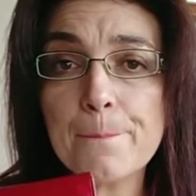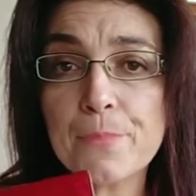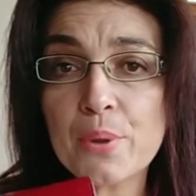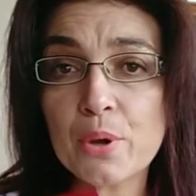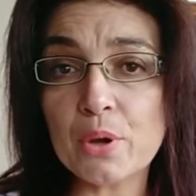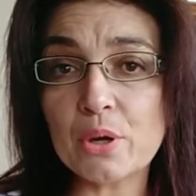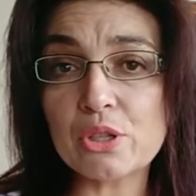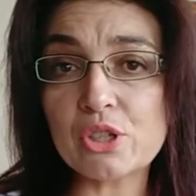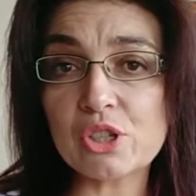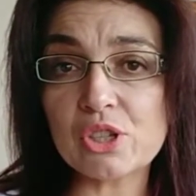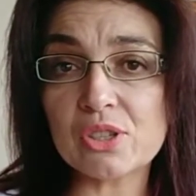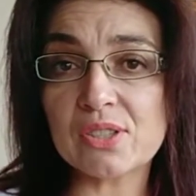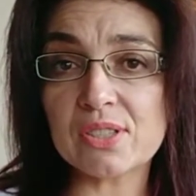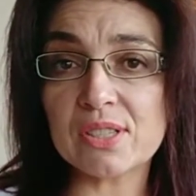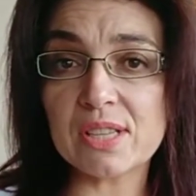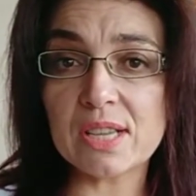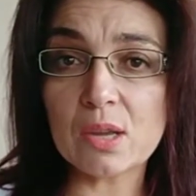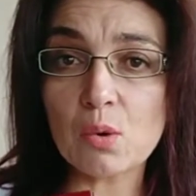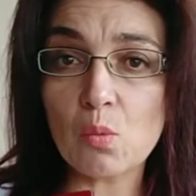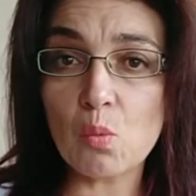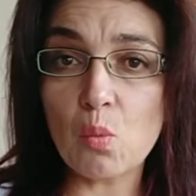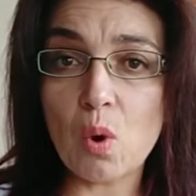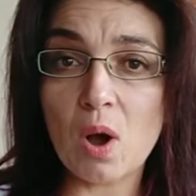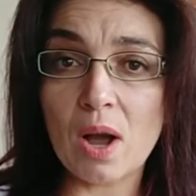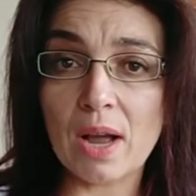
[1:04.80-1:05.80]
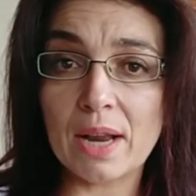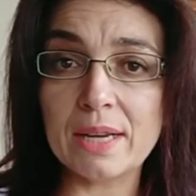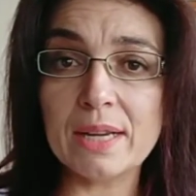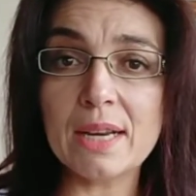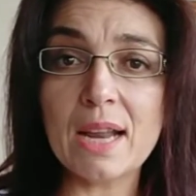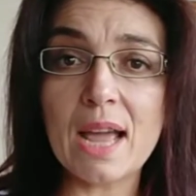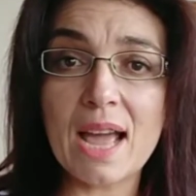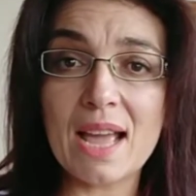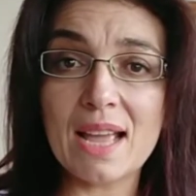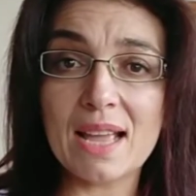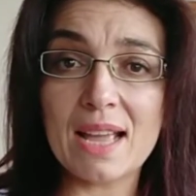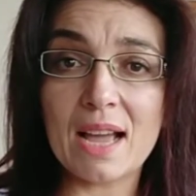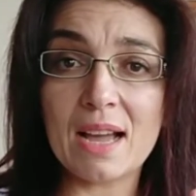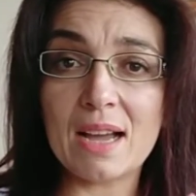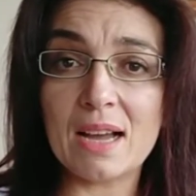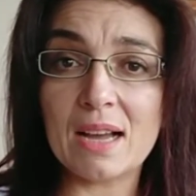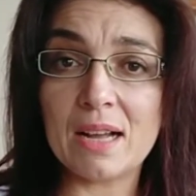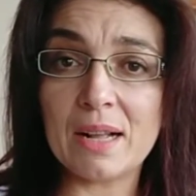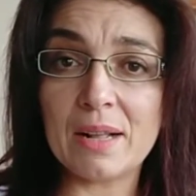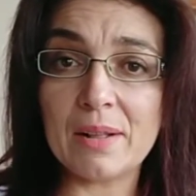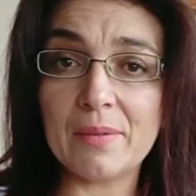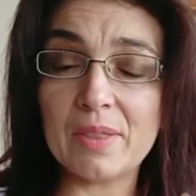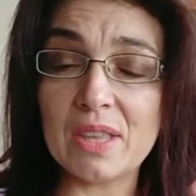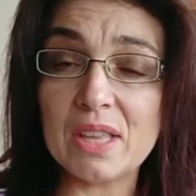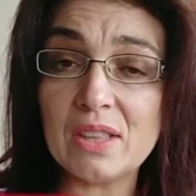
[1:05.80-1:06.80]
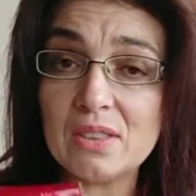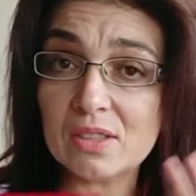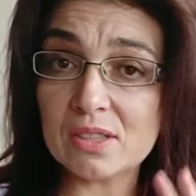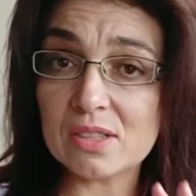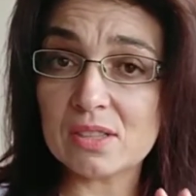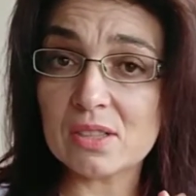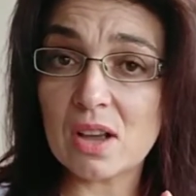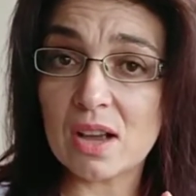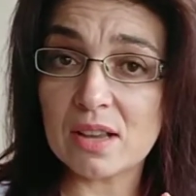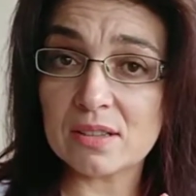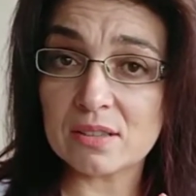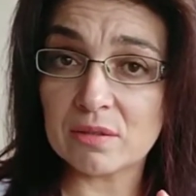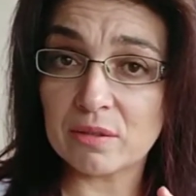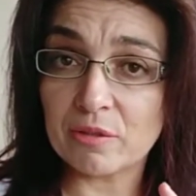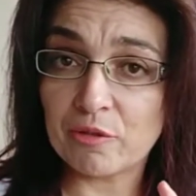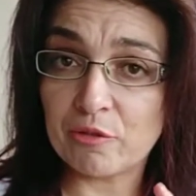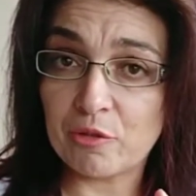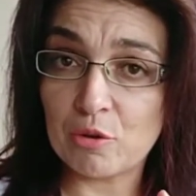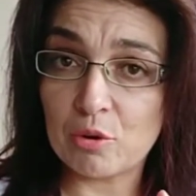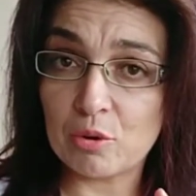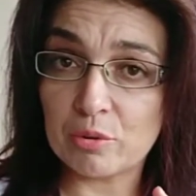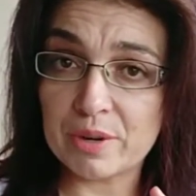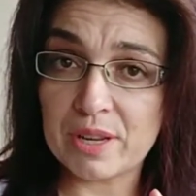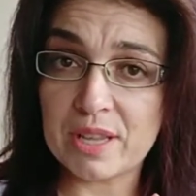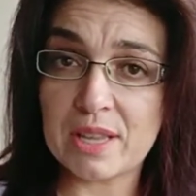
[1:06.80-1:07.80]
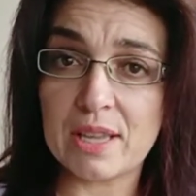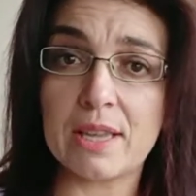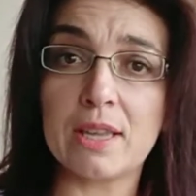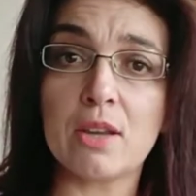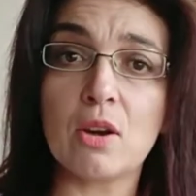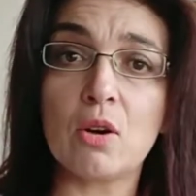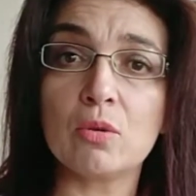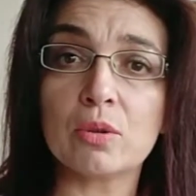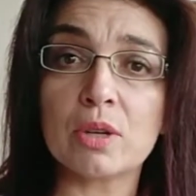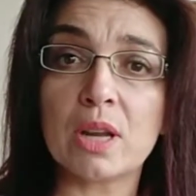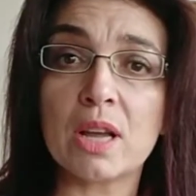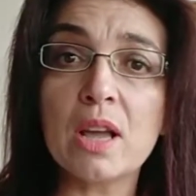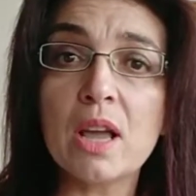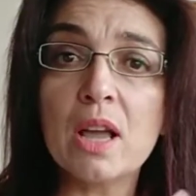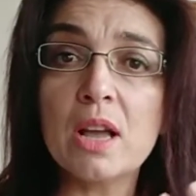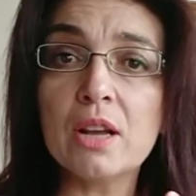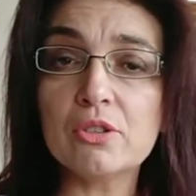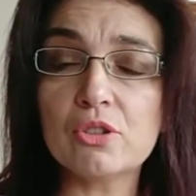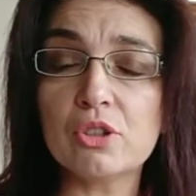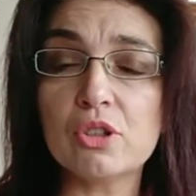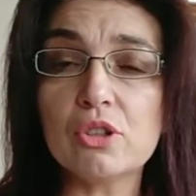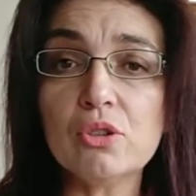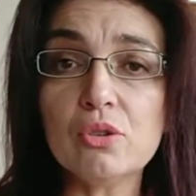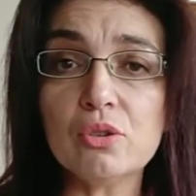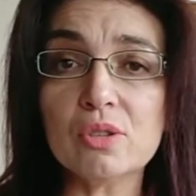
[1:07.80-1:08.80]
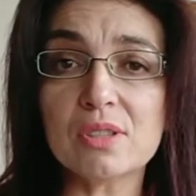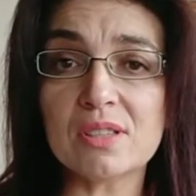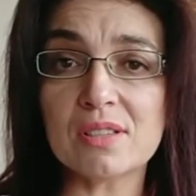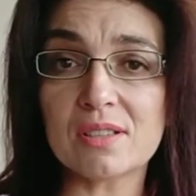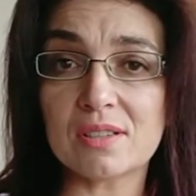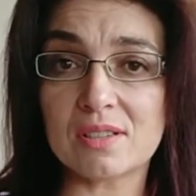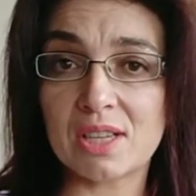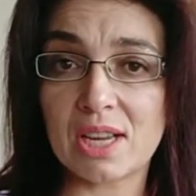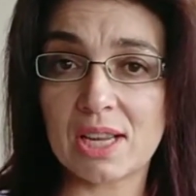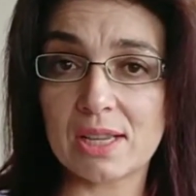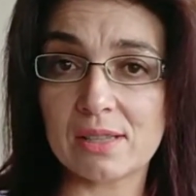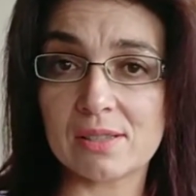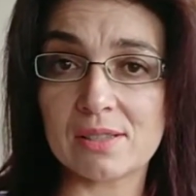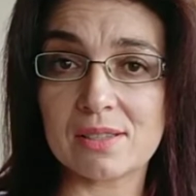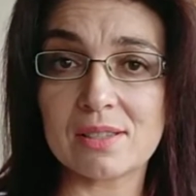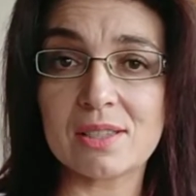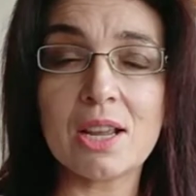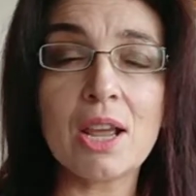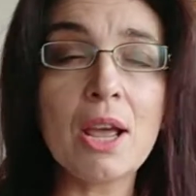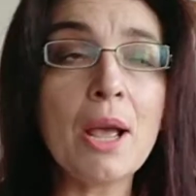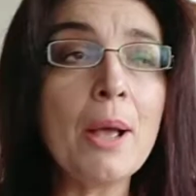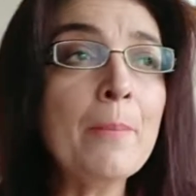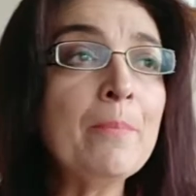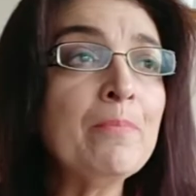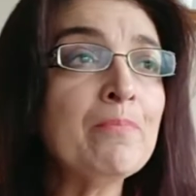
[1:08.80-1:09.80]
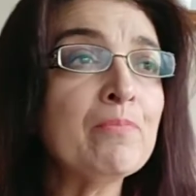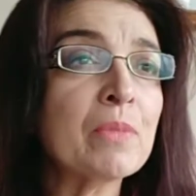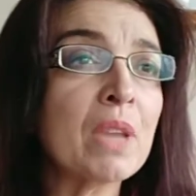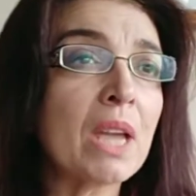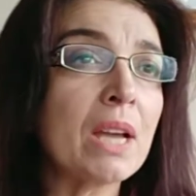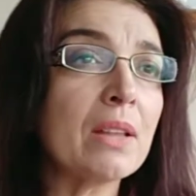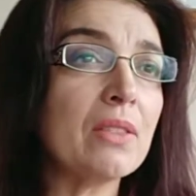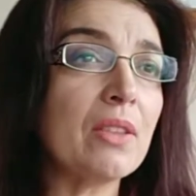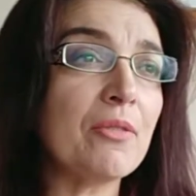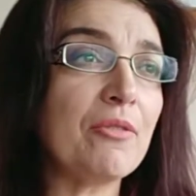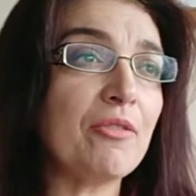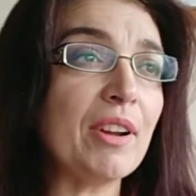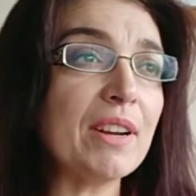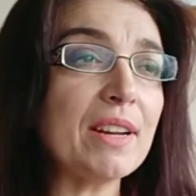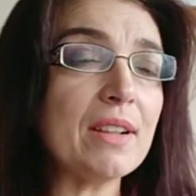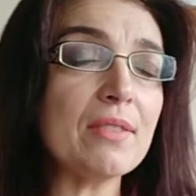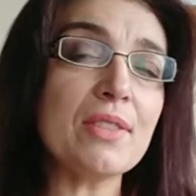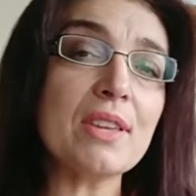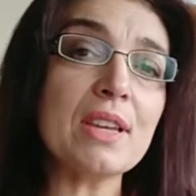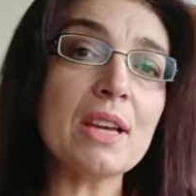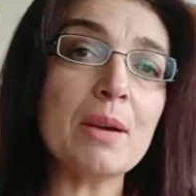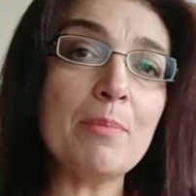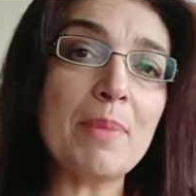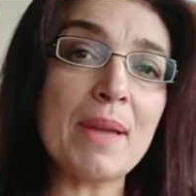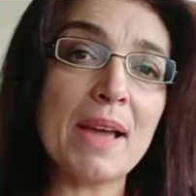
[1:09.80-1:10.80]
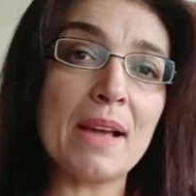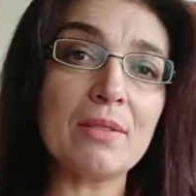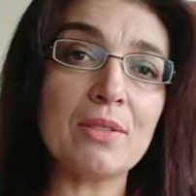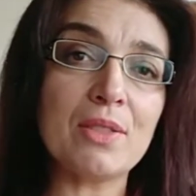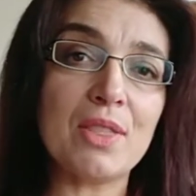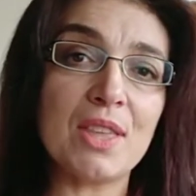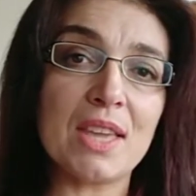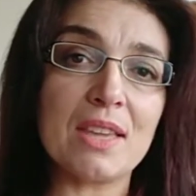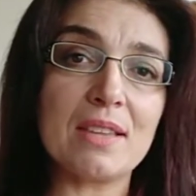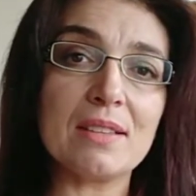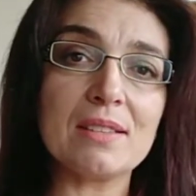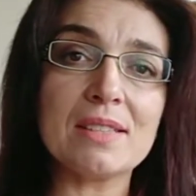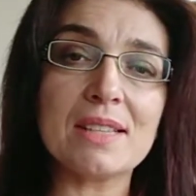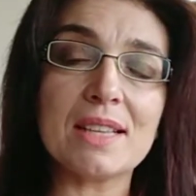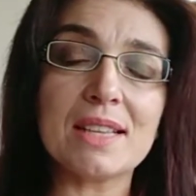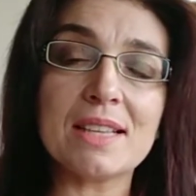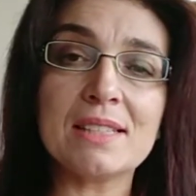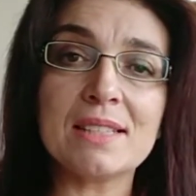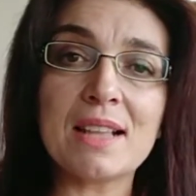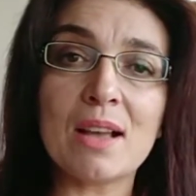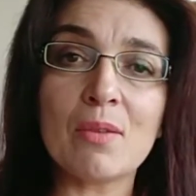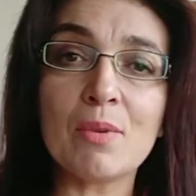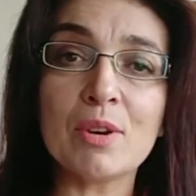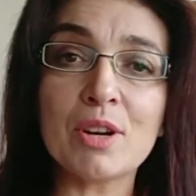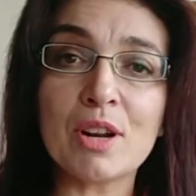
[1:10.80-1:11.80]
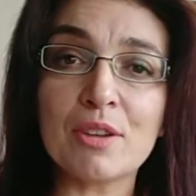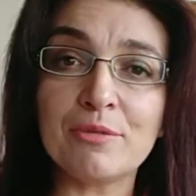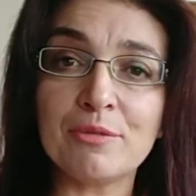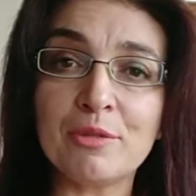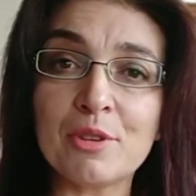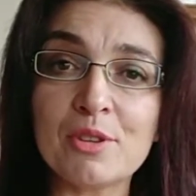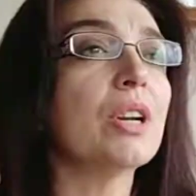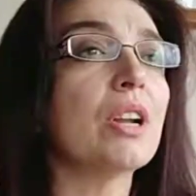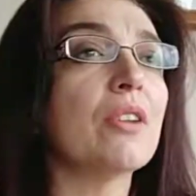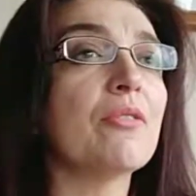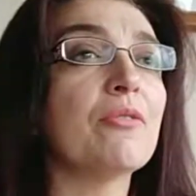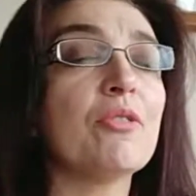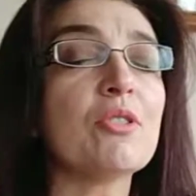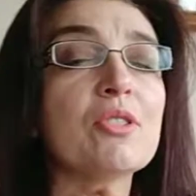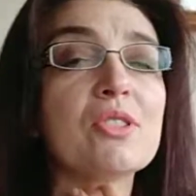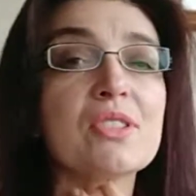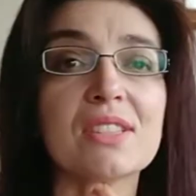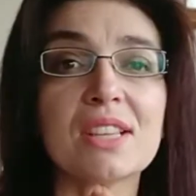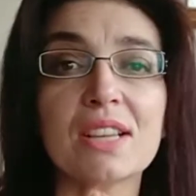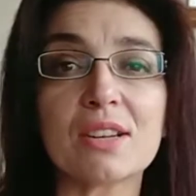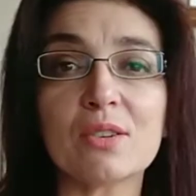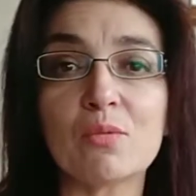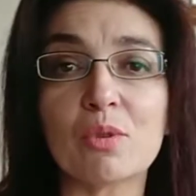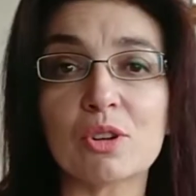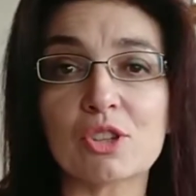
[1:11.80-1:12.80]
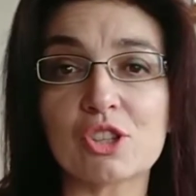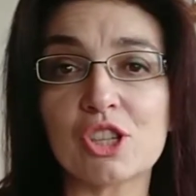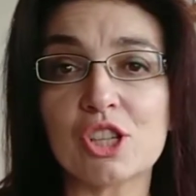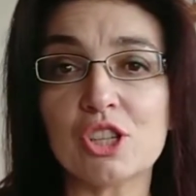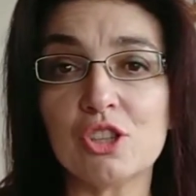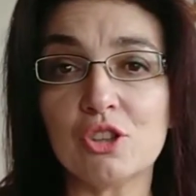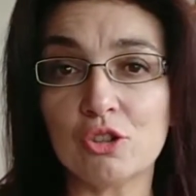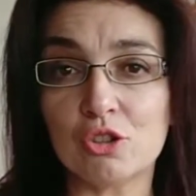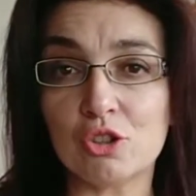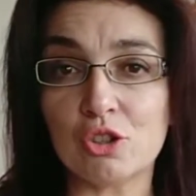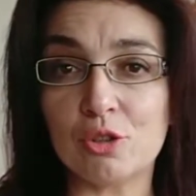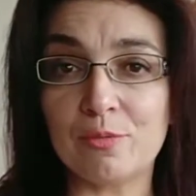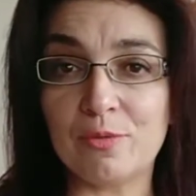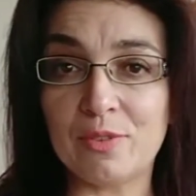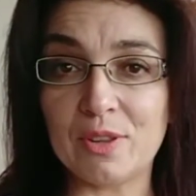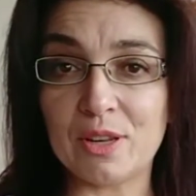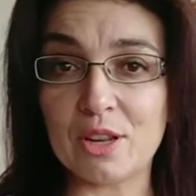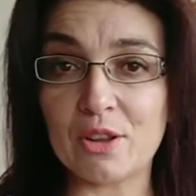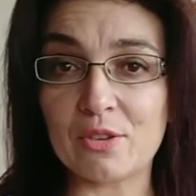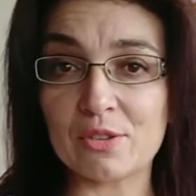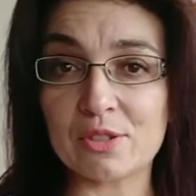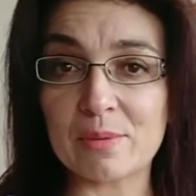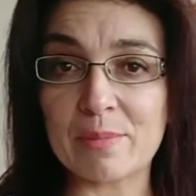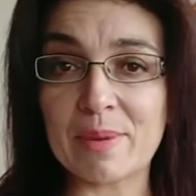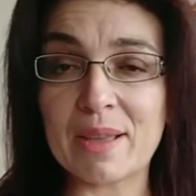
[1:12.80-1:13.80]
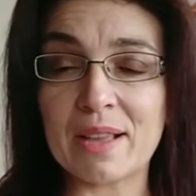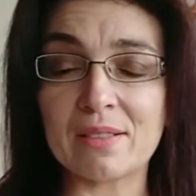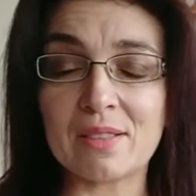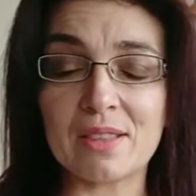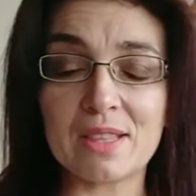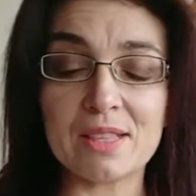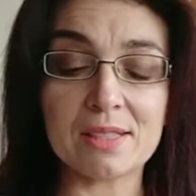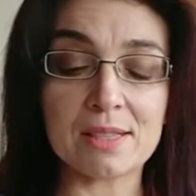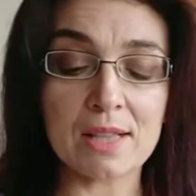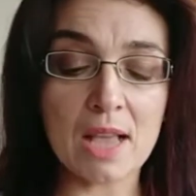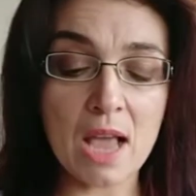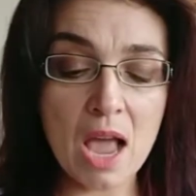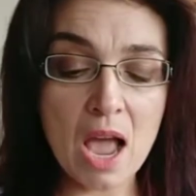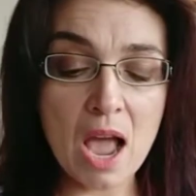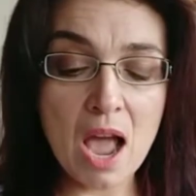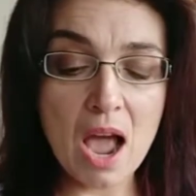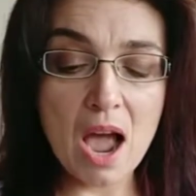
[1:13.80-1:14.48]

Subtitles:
purchasing one in the size of the 4-ring key holder to use as a test. The funny thing about these is that when I first started watching YouTube videos about this,